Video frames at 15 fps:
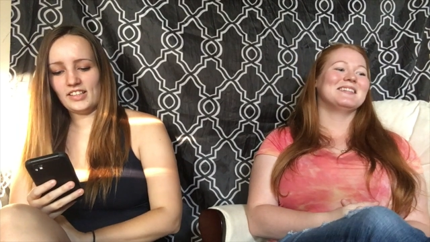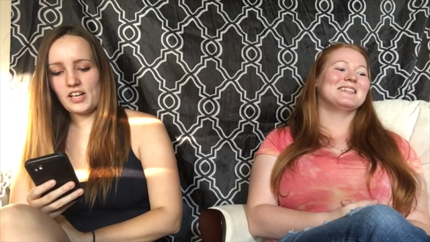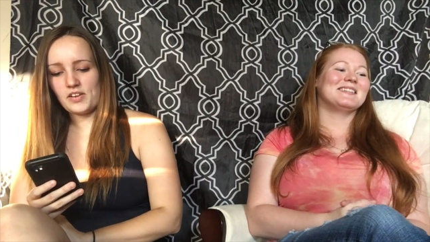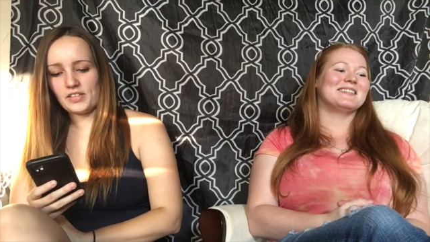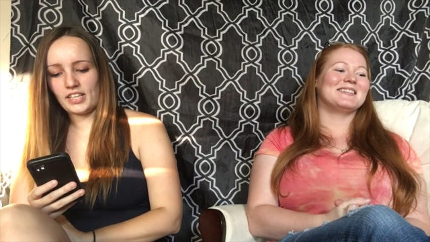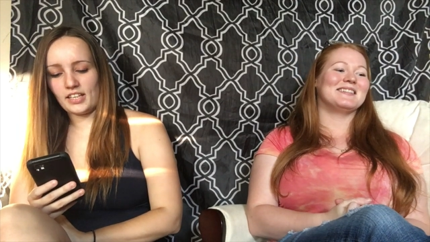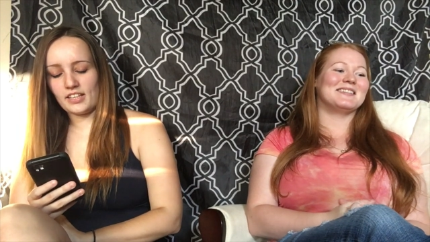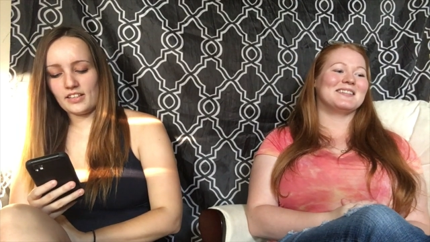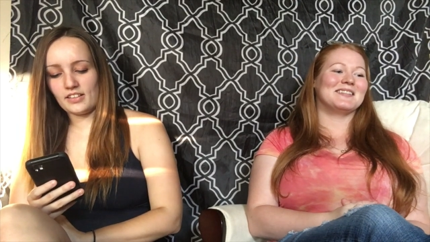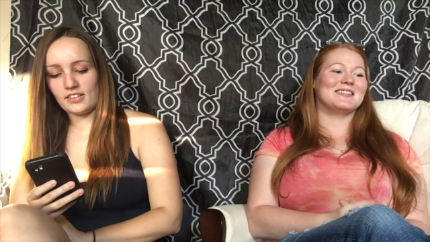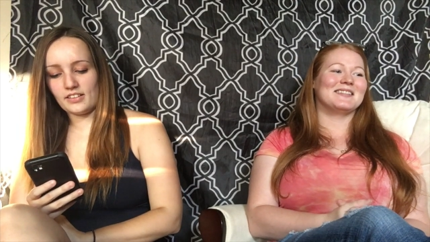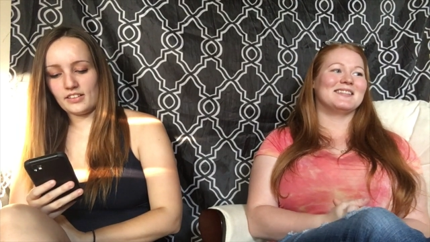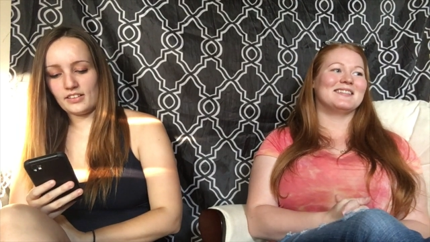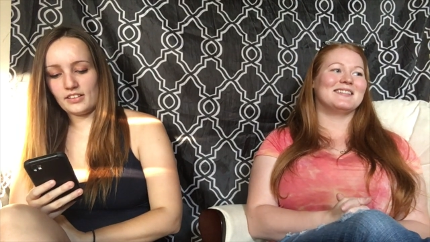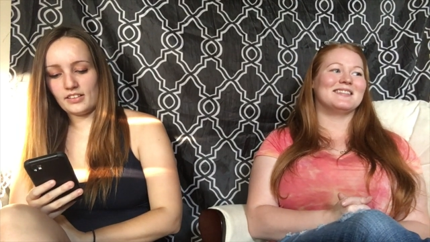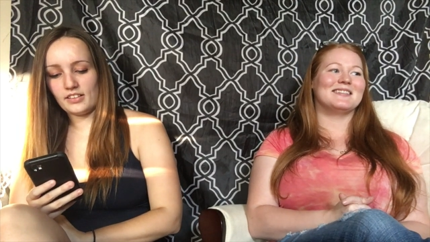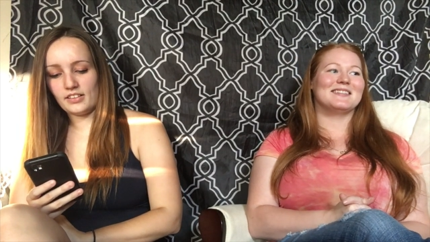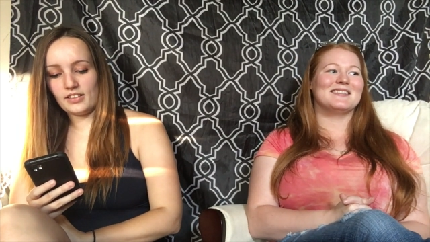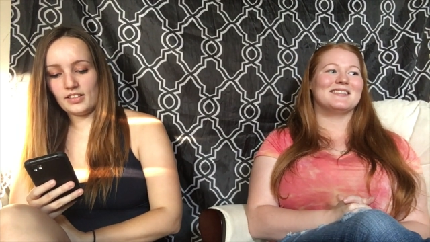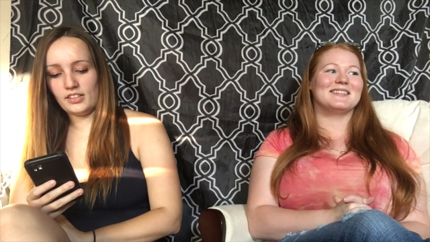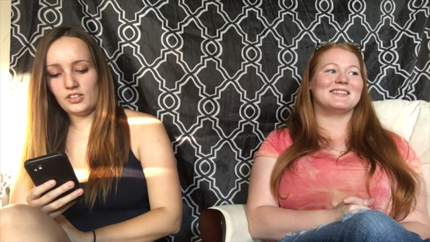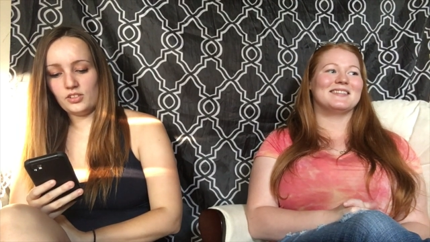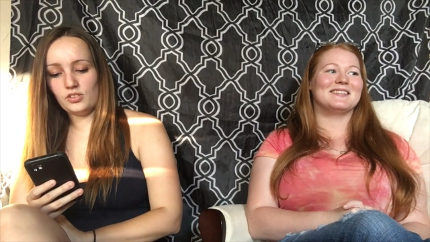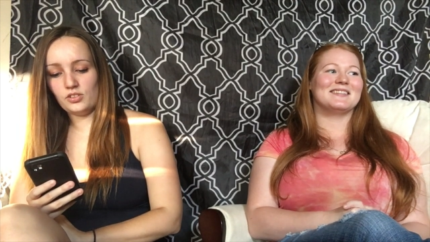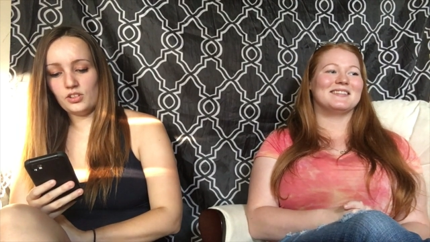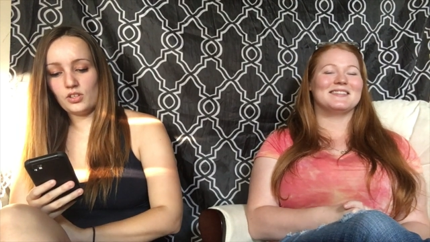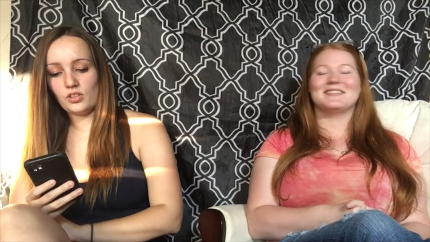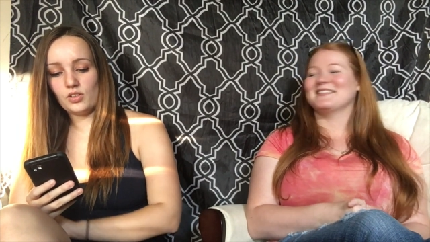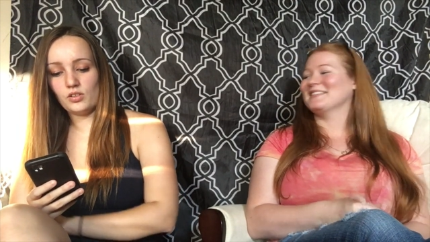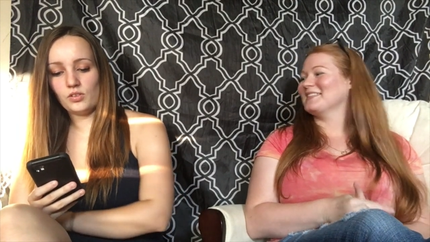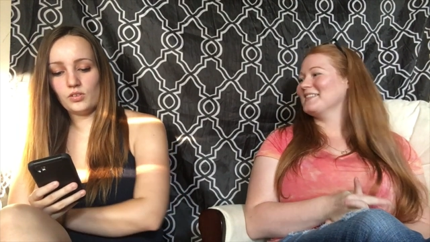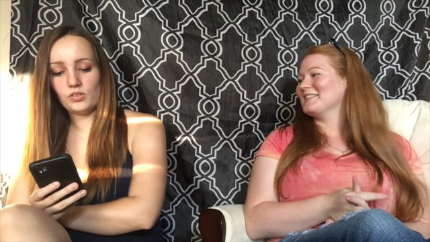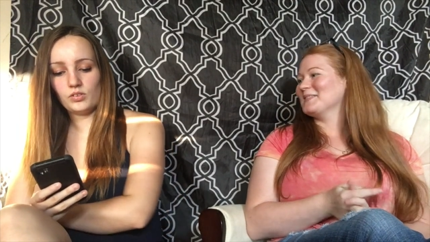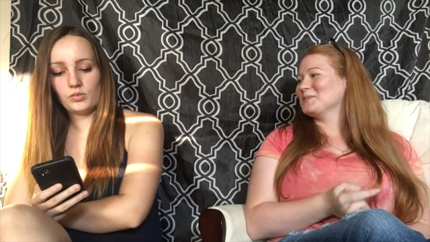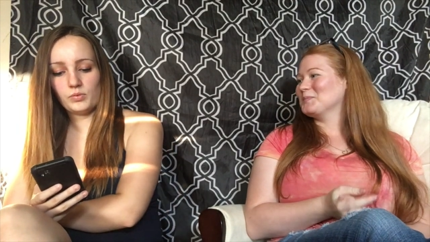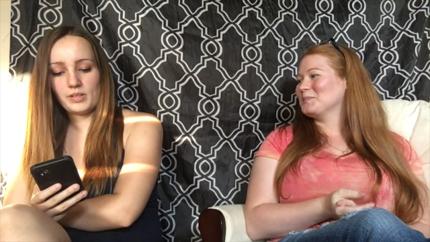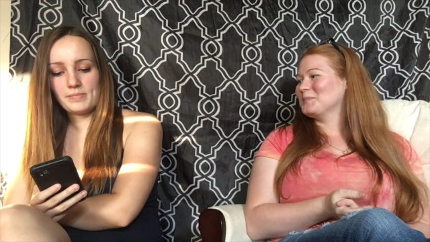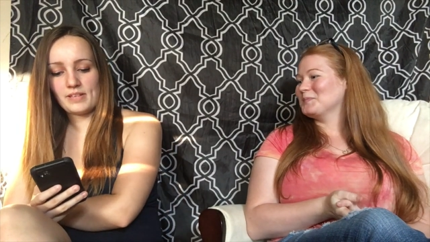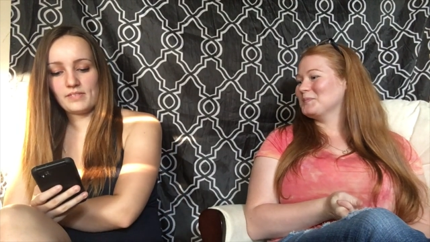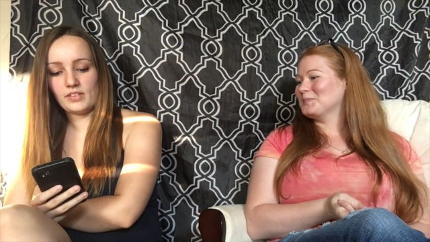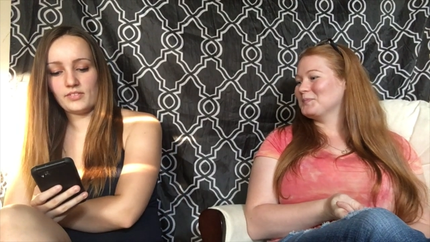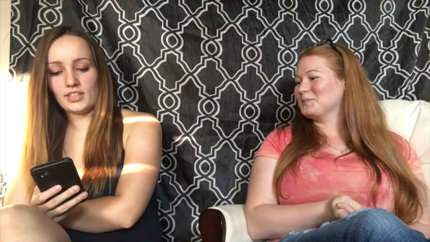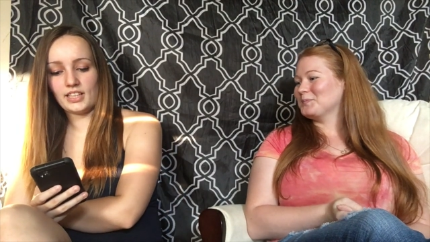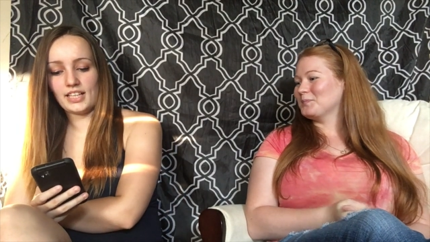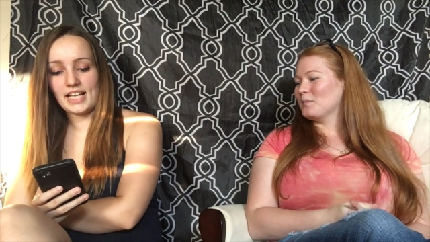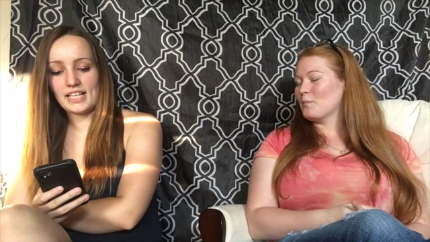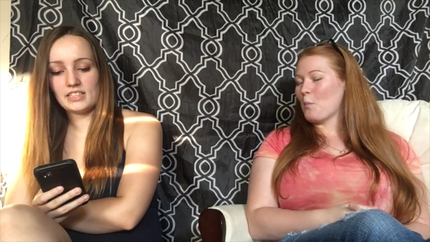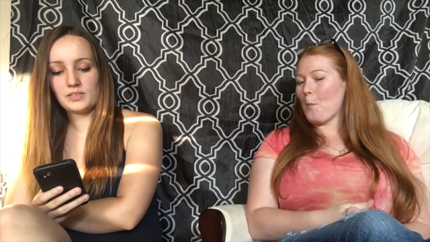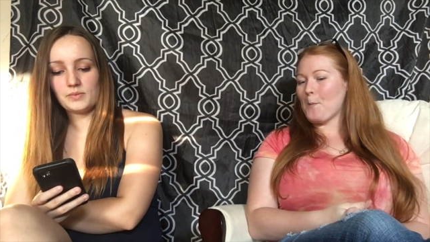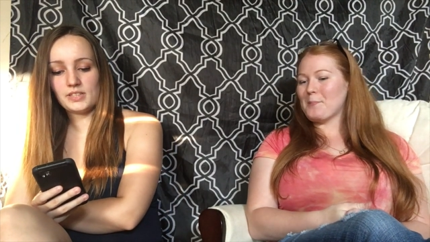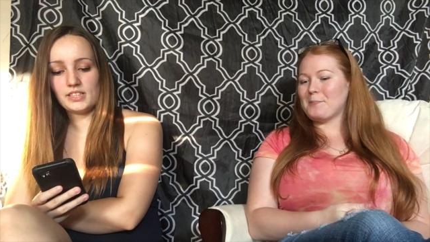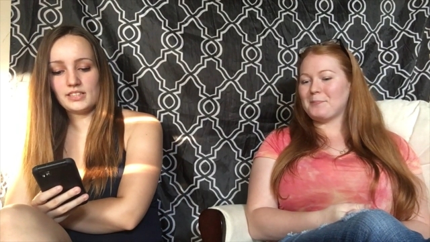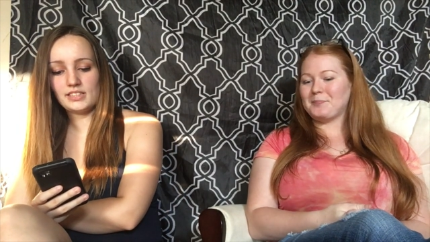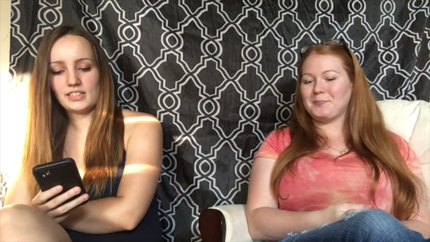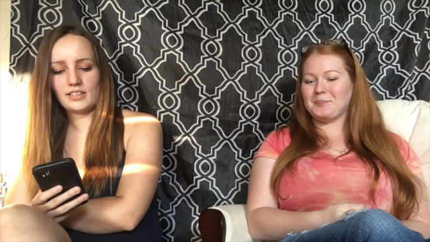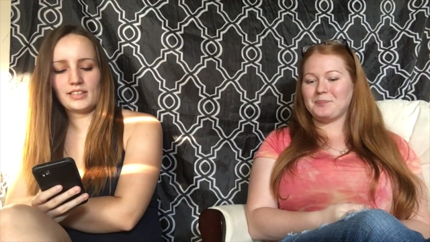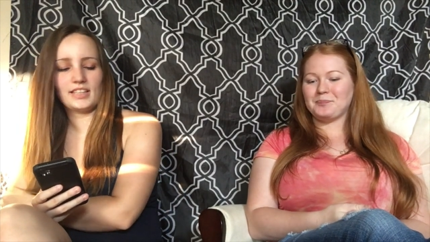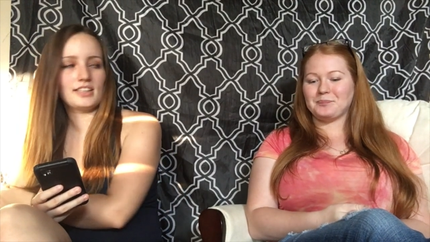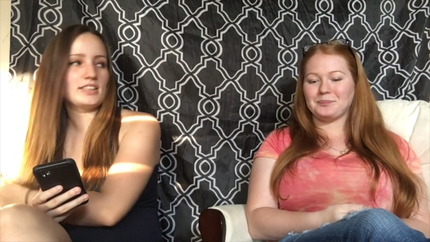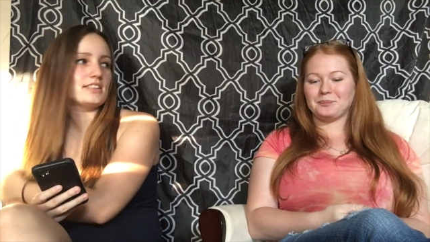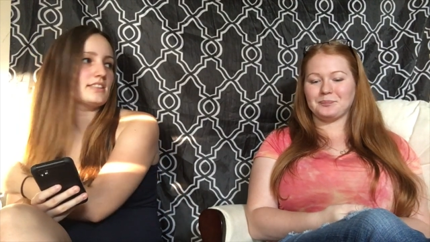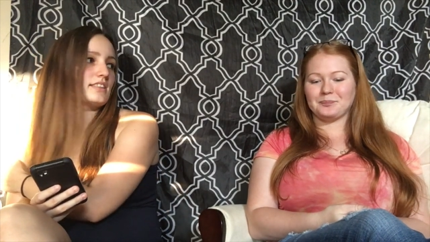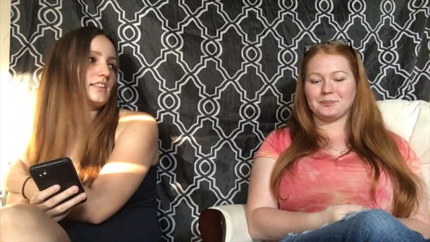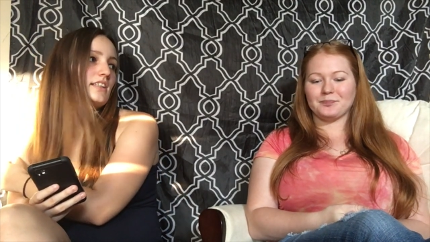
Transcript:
Speaker 1: Okay. Uh, do you know what my favorite class was? Okay. This.